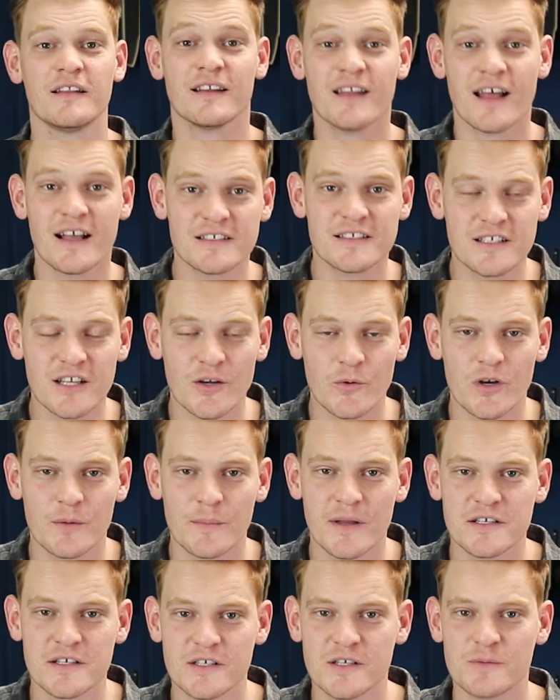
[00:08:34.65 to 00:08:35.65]
The last thing I want to
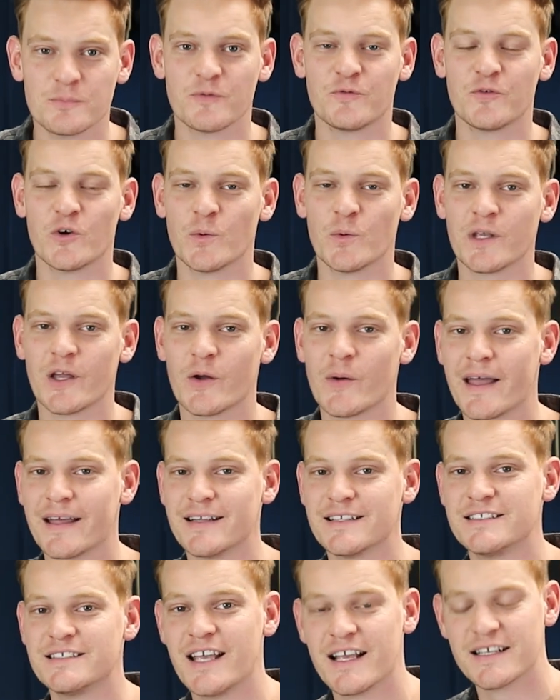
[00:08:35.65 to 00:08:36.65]
mention before we go out
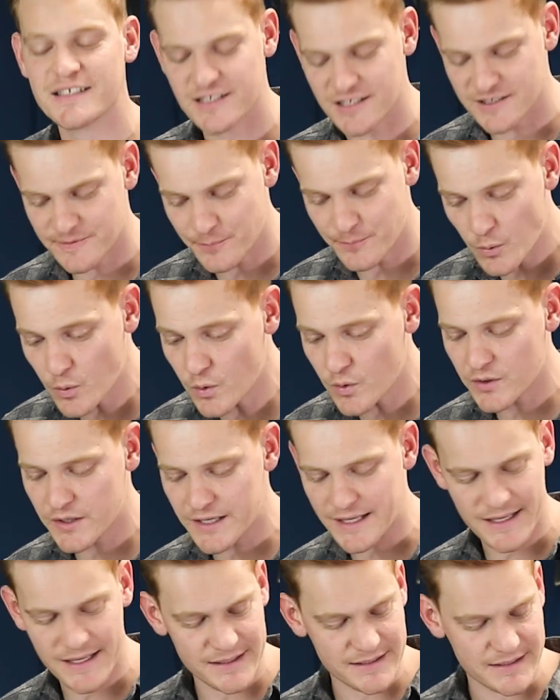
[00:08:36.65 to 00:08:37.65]
and test this board
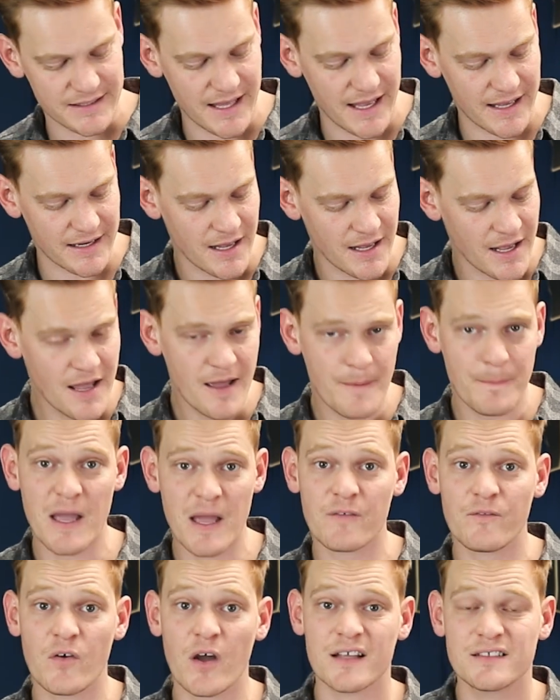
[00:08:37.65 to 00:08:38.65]
is that
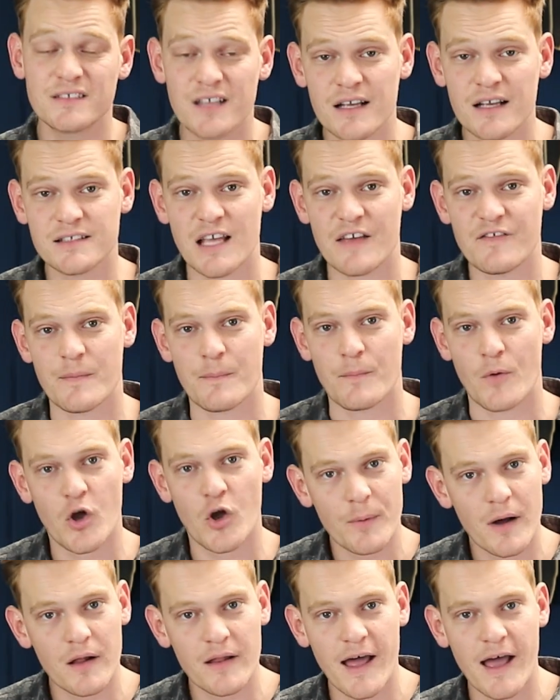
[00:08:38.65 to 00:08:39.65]
Backfire does have a
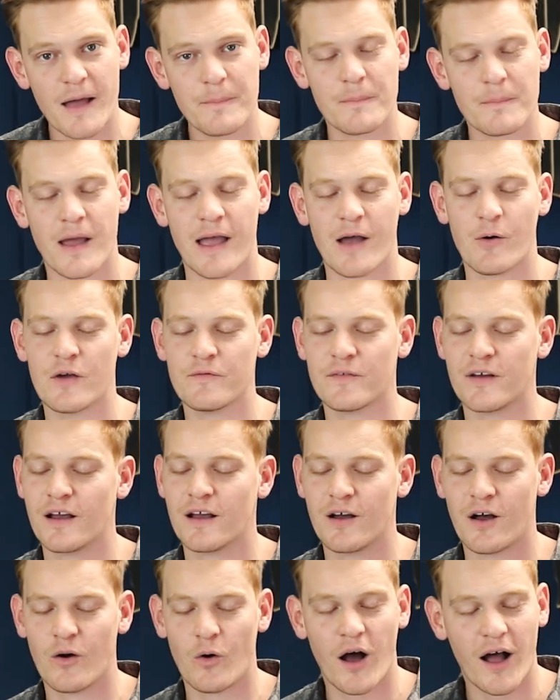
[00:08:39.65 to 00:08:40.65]
mobile app.
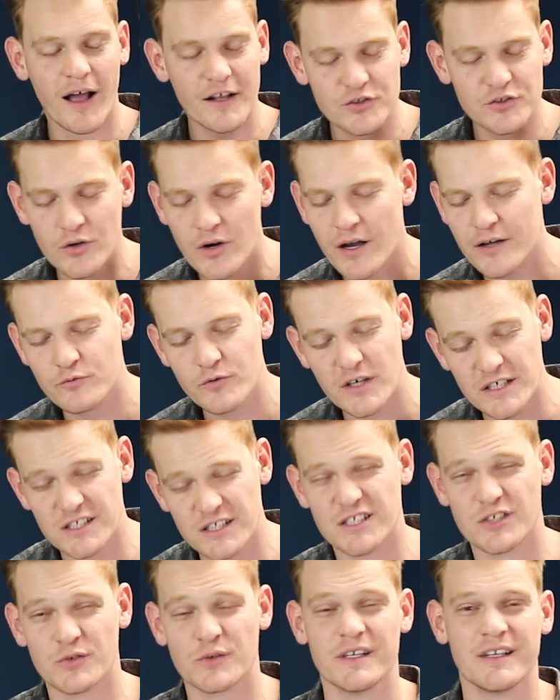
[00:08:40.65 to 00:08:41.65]
However, I tried
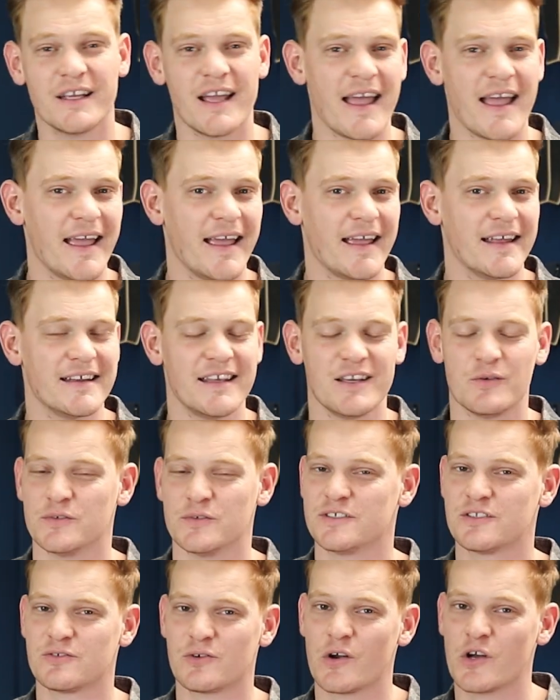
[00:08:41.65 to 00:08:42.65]
registering and it
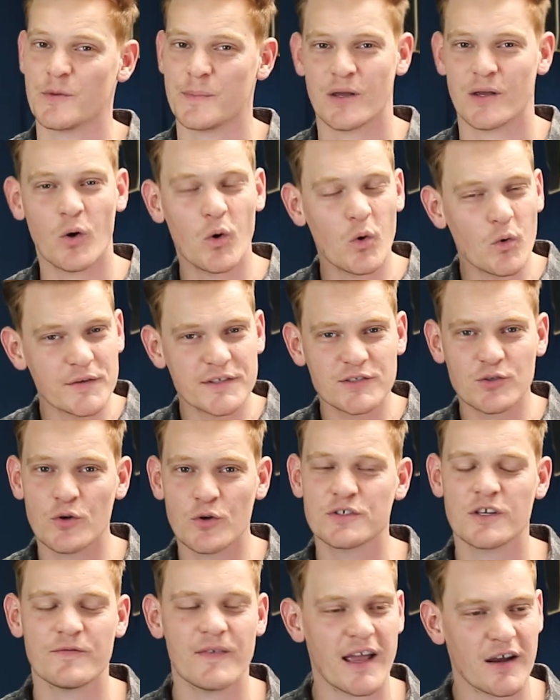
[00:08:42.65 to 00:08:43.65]
was throwing me all
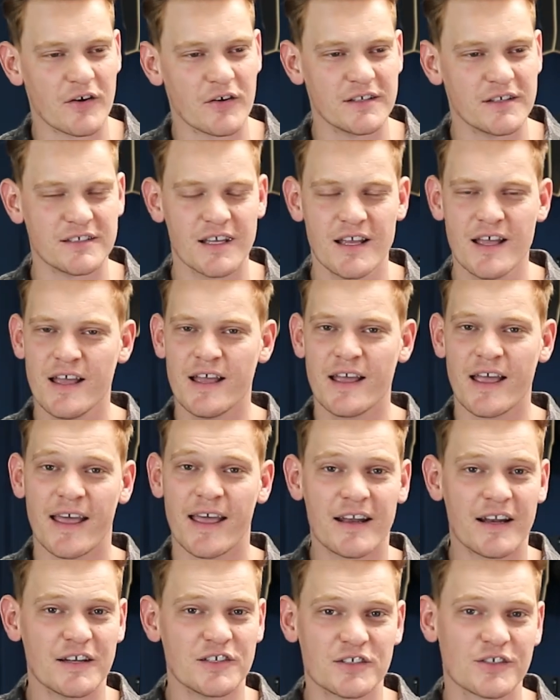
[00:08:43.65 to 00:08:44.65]
sorts of errors
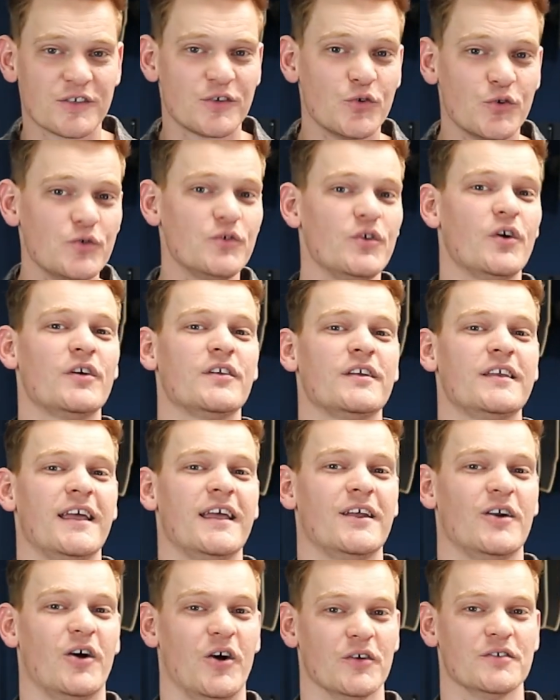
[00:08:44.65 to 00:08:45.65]
and I just could not
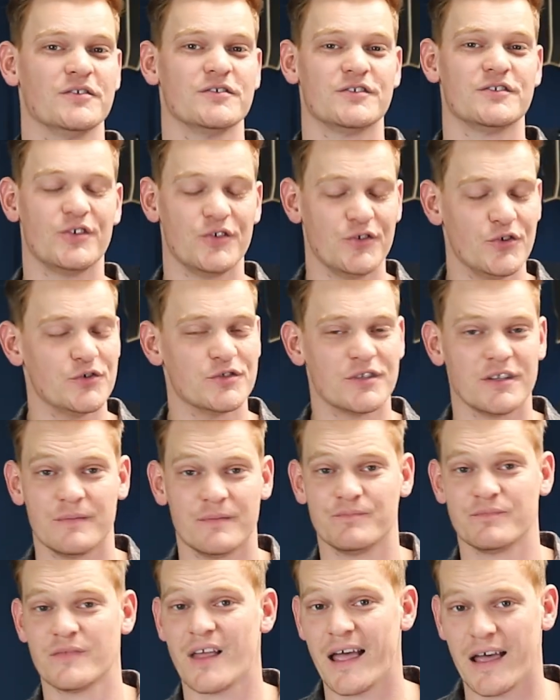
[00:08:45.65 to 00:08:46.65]
get on to use it
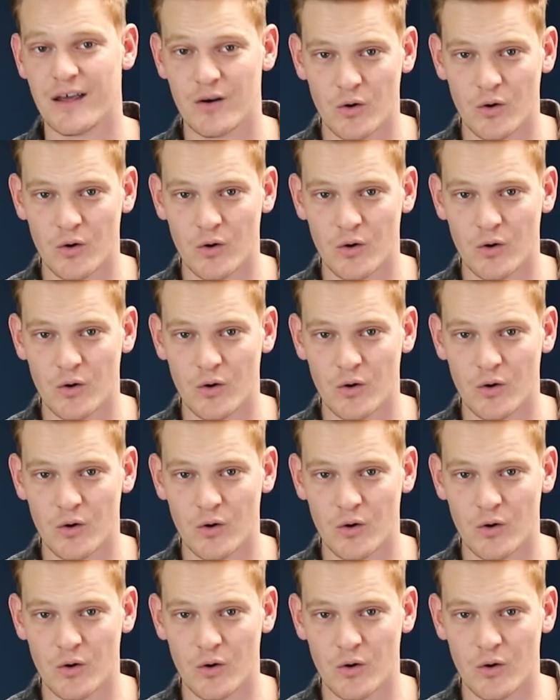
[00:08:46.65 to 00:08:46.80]
at